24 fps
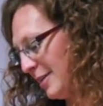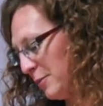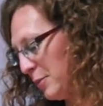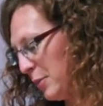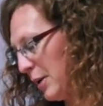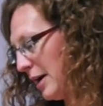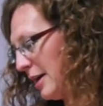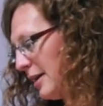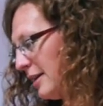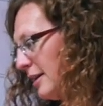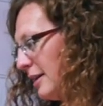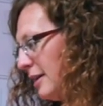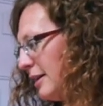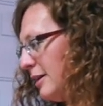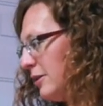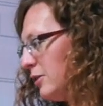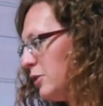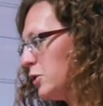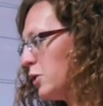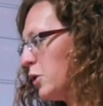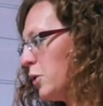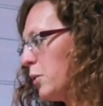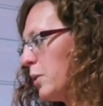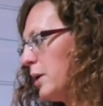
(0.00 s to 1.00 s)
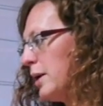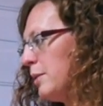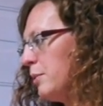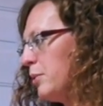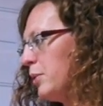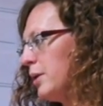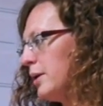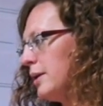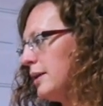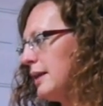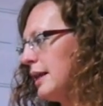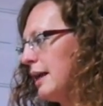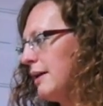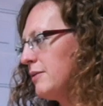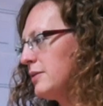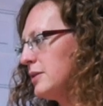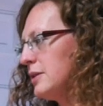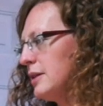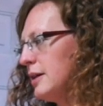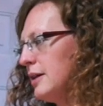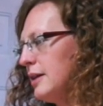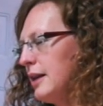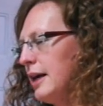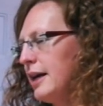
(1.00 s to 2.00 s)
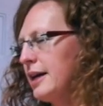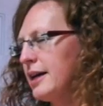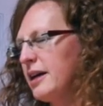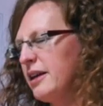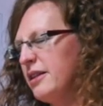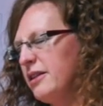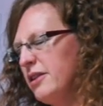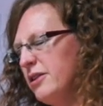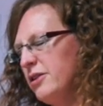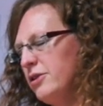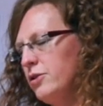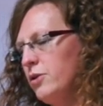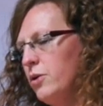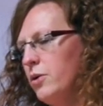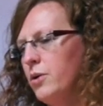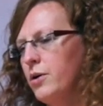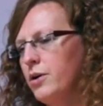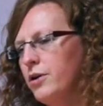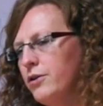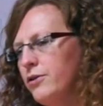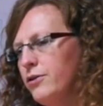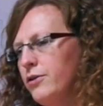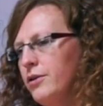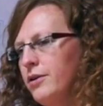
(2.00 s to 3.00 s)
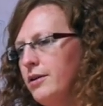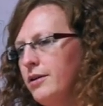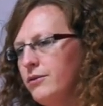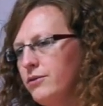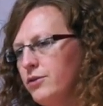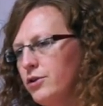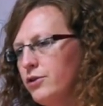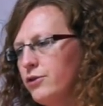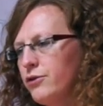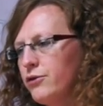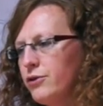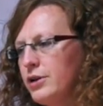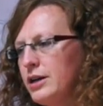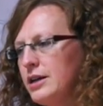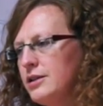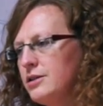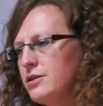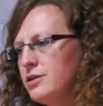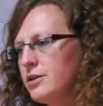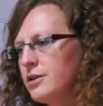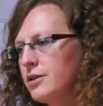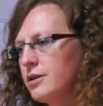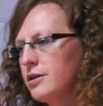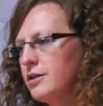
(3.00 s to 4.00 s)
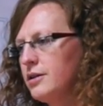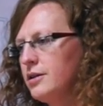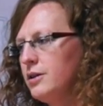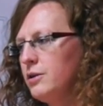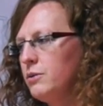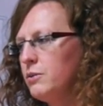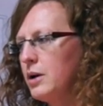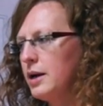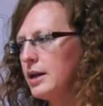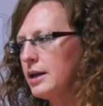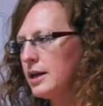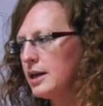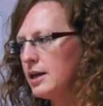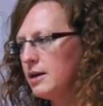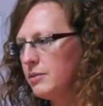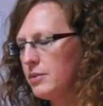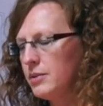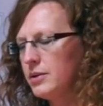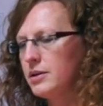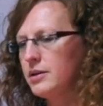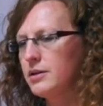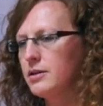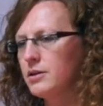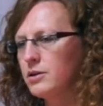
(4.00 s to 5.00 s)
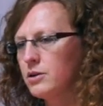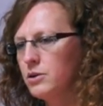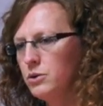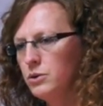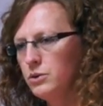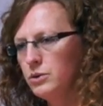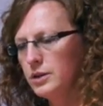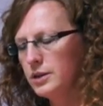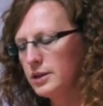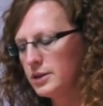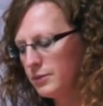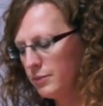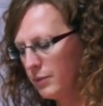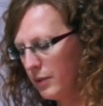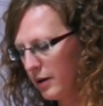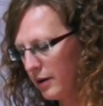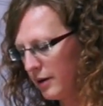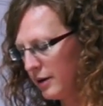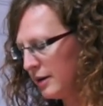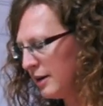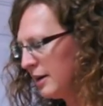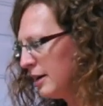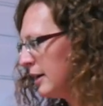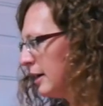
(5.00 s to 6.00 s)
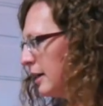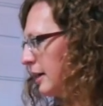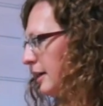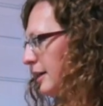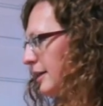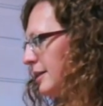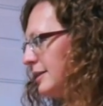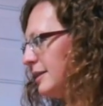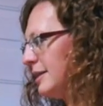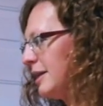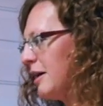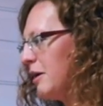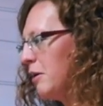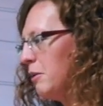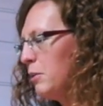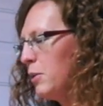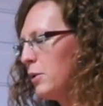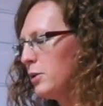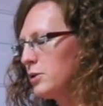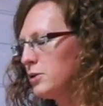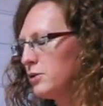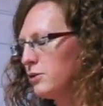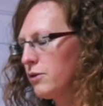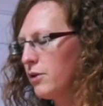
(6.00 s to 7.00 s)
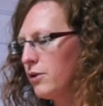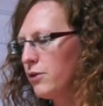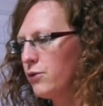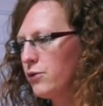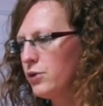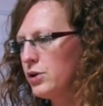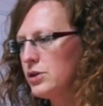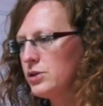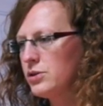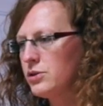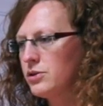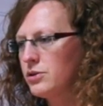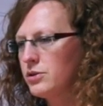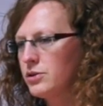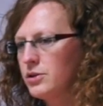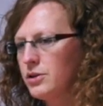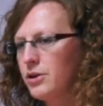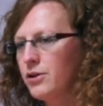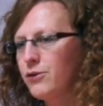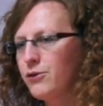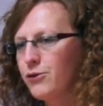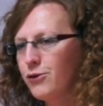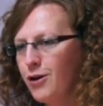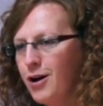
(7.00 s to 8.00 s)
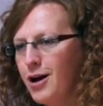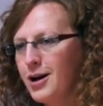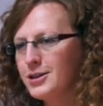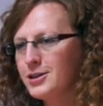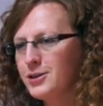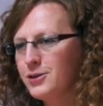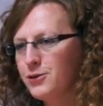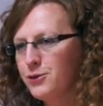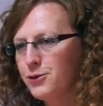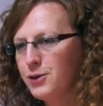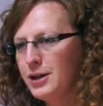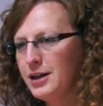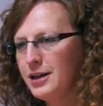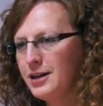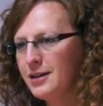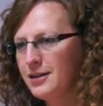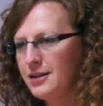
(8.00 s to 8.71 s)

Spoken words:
But you don't want to put Lefse like on the door of your freezer. You want to keep it in the coolest part. Because now most of our freezers are frost free.